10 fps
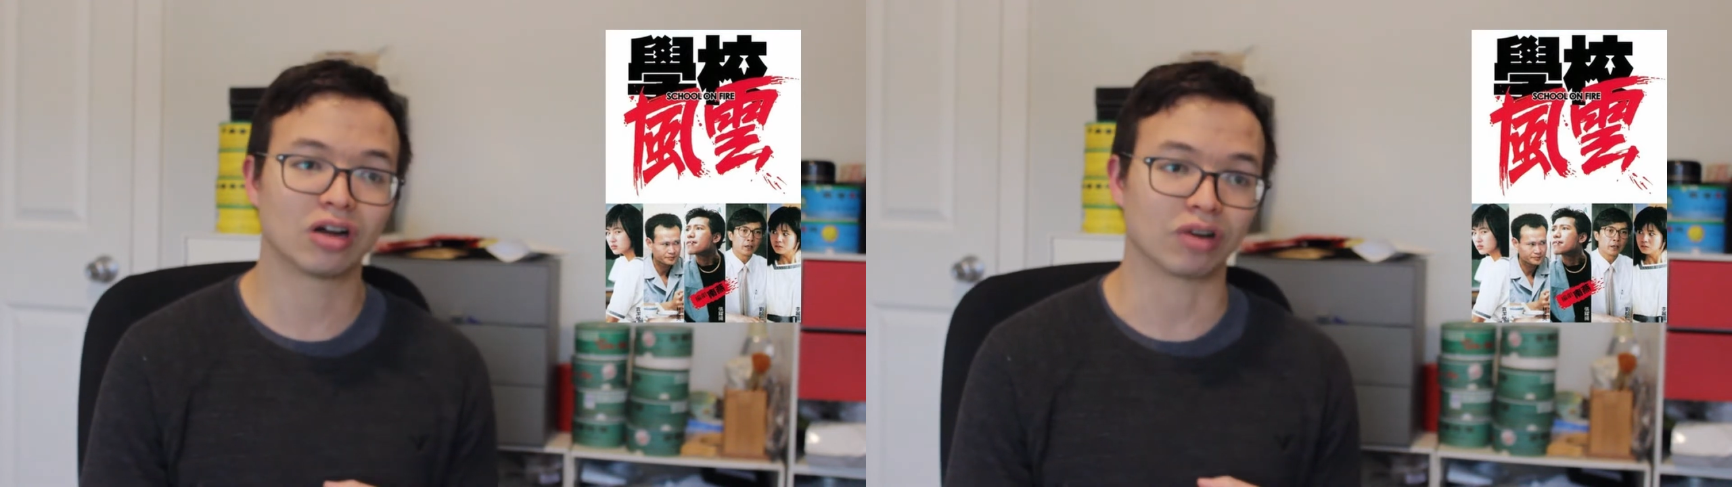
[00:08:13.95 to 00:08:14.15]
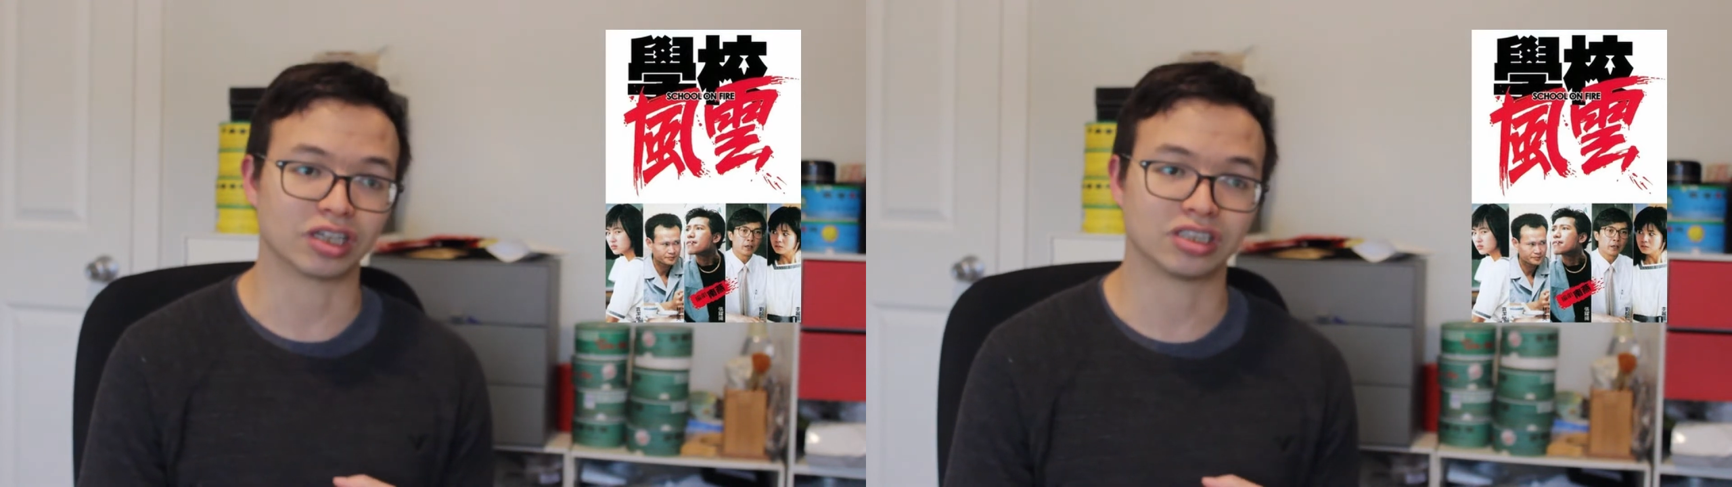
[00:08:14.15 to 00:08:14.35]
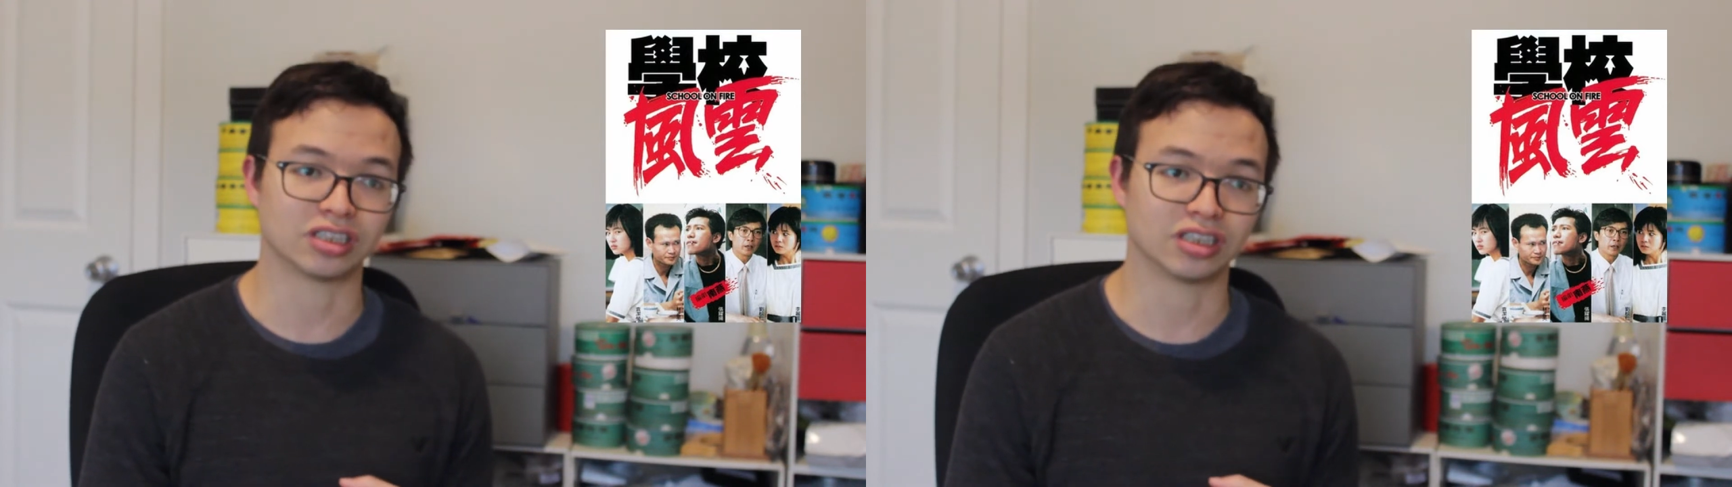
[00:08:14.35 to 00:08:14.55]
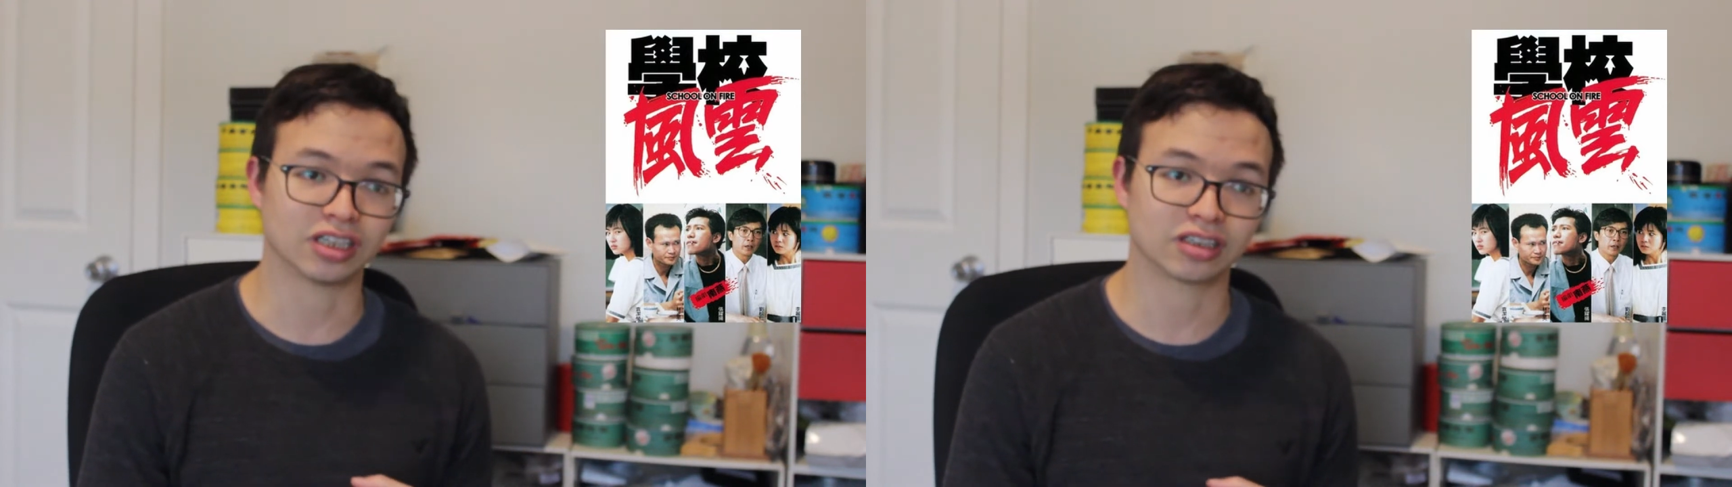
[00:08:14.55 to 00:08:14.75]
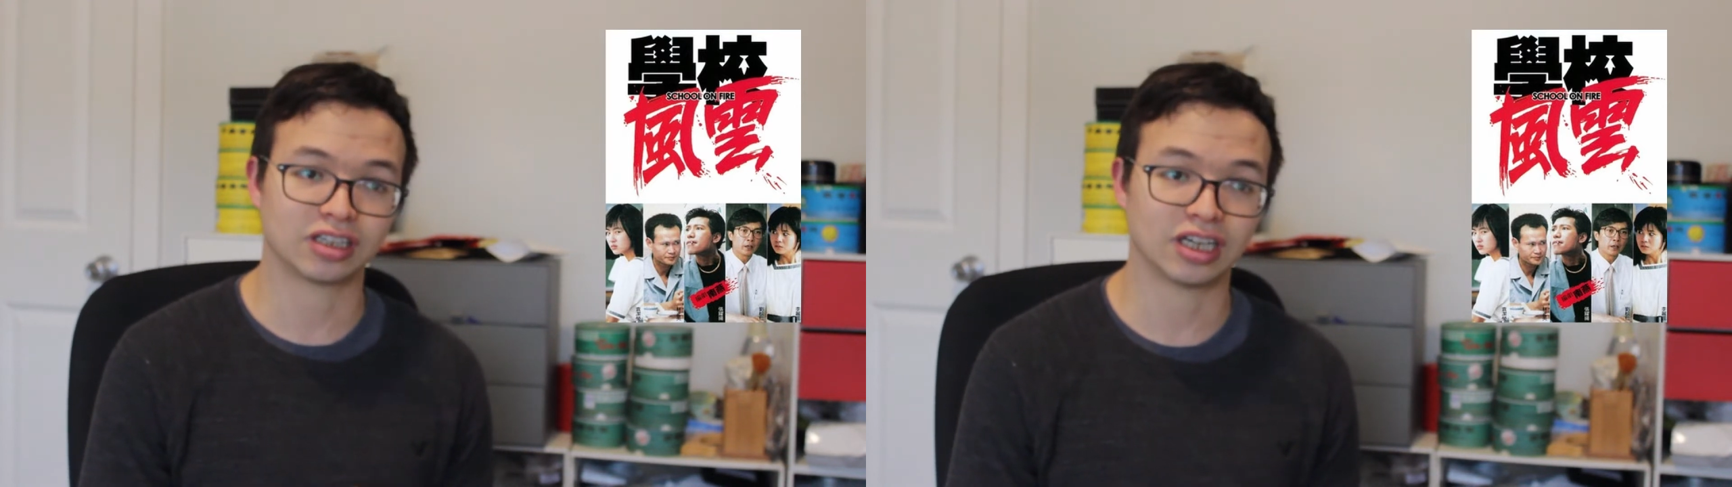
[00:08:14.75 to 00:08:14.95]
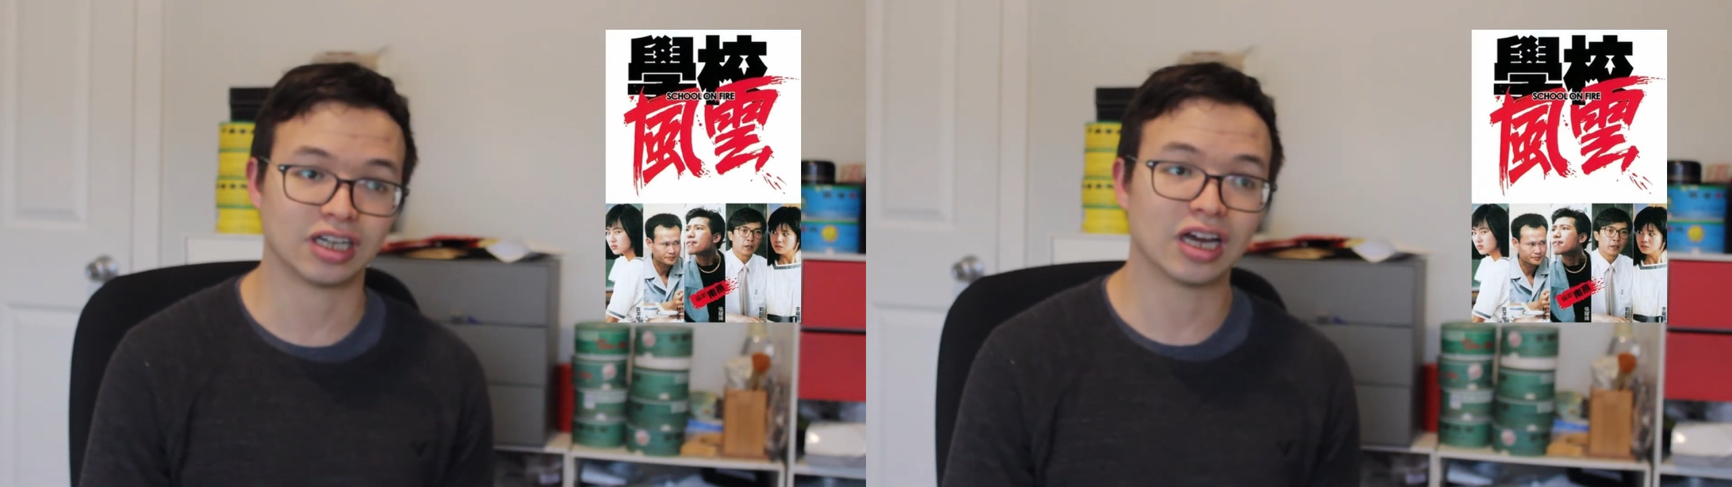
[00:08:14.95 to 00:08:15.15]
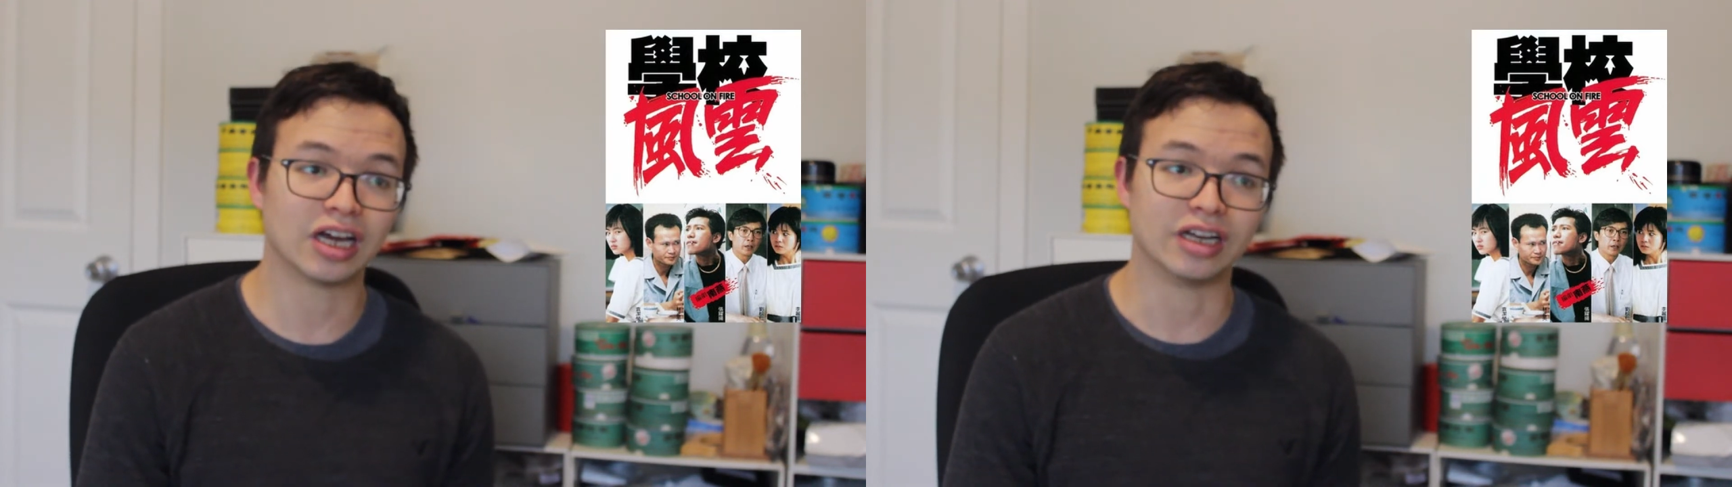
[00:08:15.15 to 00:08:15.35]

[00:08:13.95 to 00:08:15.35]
rushes another kid.